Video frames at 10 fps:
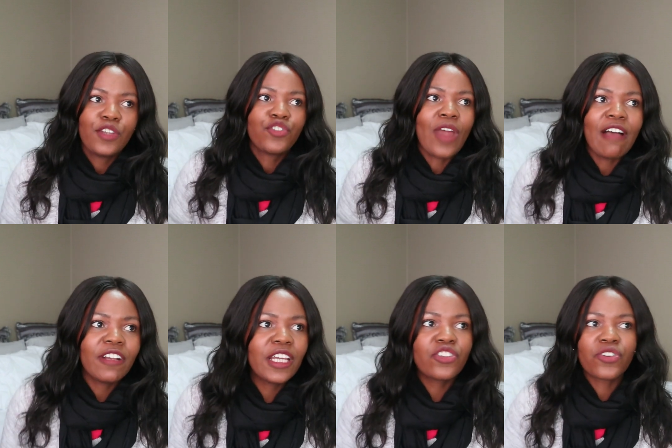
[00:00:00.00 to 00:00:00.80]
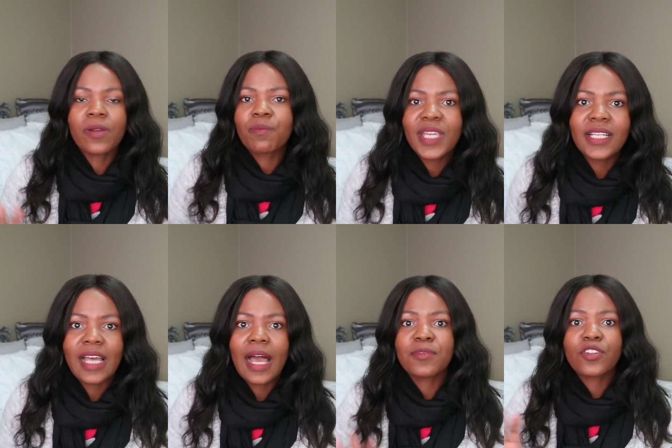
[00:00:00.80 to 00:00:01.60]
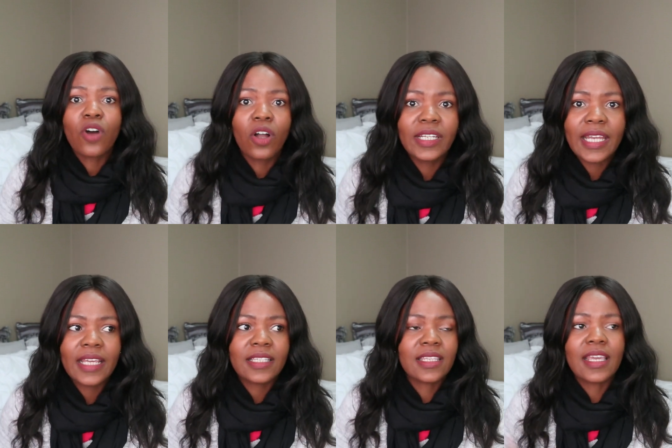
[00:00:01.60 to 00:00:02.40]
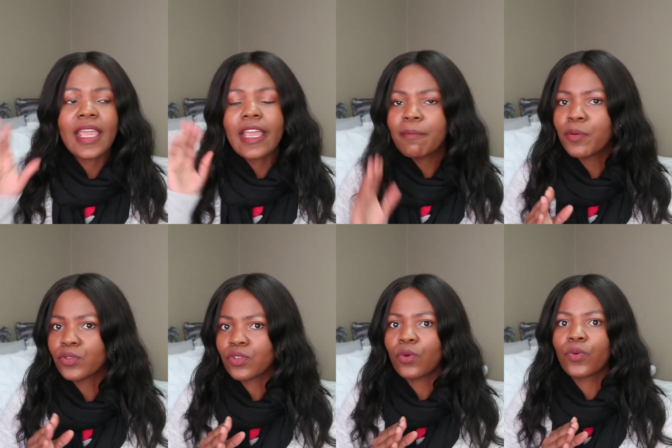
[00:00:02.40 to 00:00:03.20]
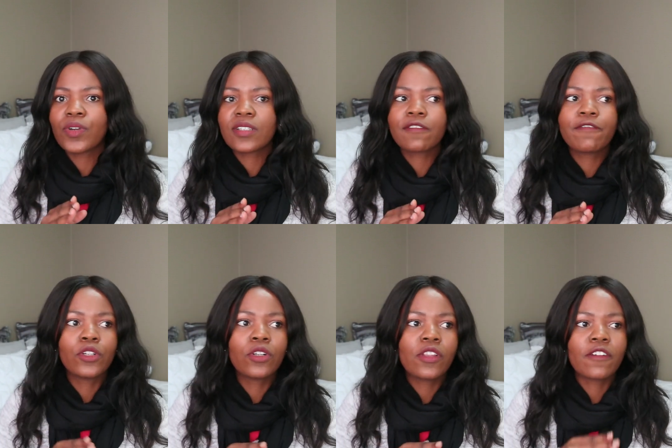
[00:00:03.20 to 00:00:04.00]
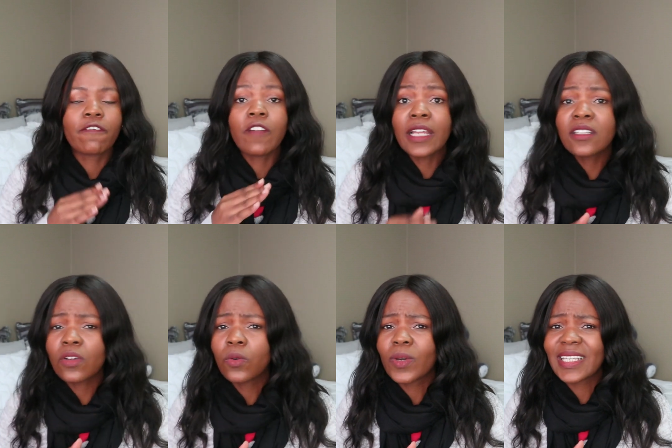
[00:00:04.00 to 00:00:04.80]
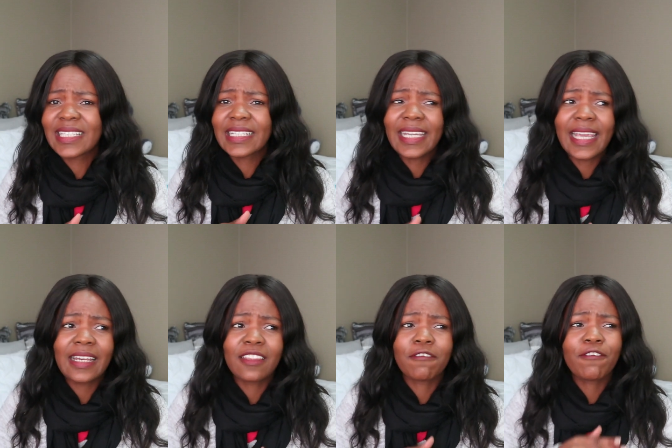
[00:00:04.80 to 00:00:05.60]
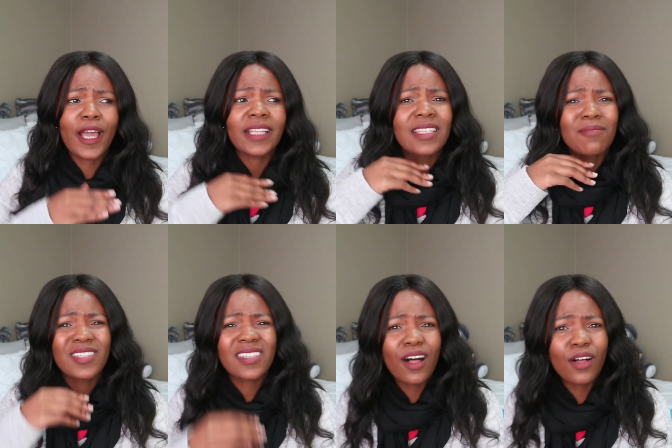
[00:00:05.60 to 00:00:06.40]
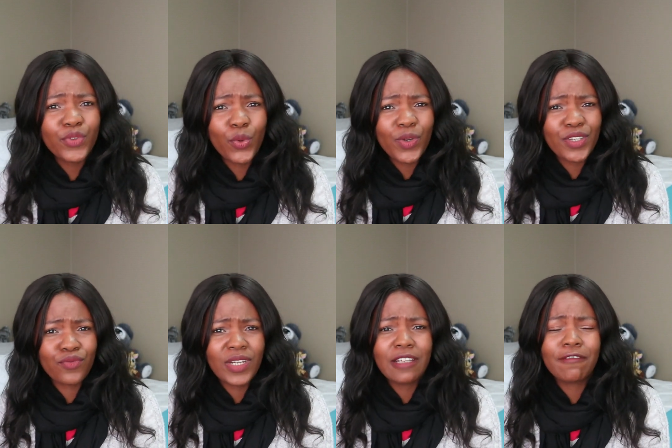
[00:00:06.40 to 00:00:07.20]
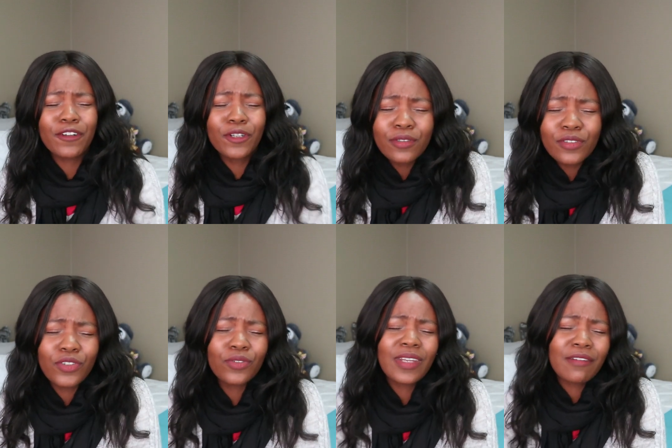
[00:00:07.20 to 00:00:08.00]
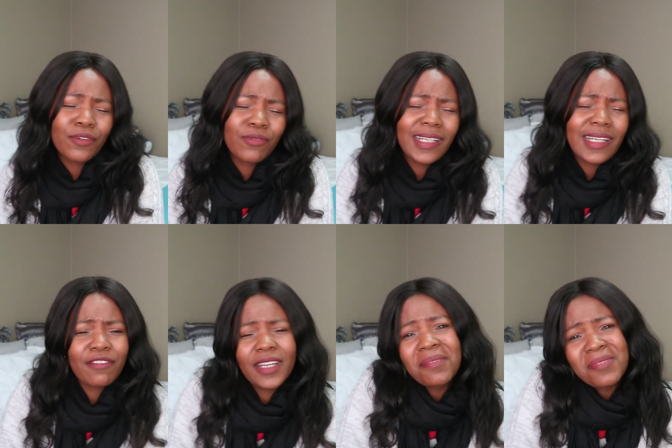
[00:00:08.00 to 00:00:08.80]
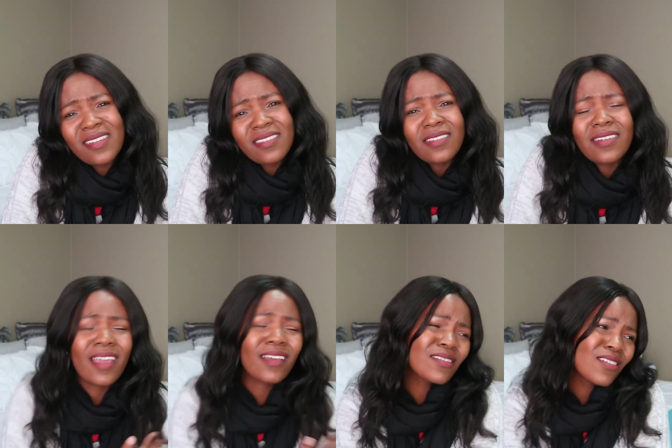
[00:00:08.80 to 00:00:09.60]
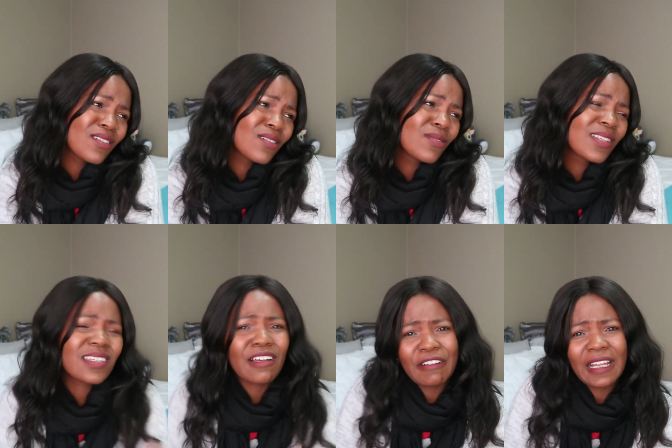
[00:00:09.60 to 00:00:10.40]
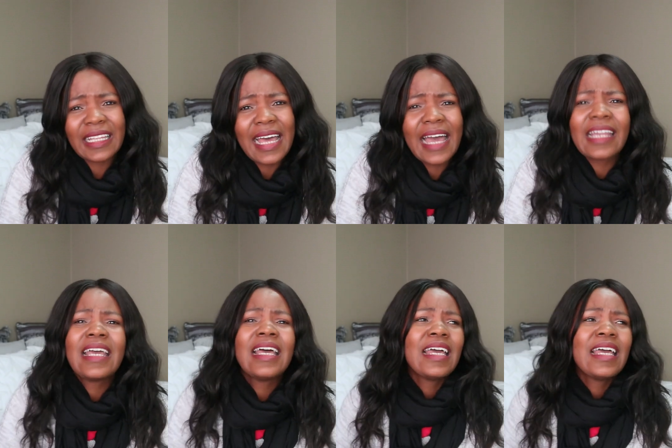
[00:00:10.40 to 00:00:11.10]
Traveling during peak times and holidays, the airports are always full, the flights are always delayed, the flights themselves are always really full, so you never really have an empty seat next to you and stuff like that.